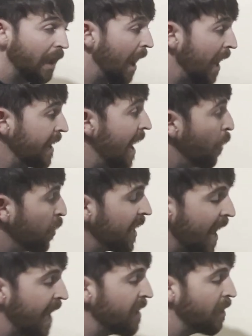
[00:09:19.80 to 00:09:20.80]
And now
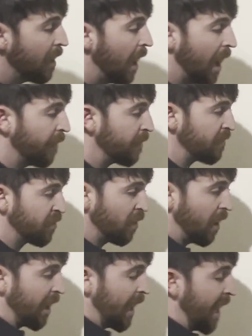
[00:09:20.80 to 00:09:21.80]
again, I
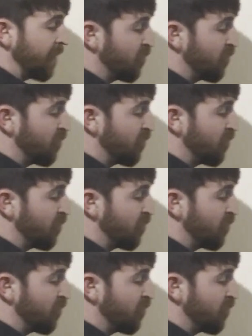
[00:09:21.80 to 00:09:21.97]
had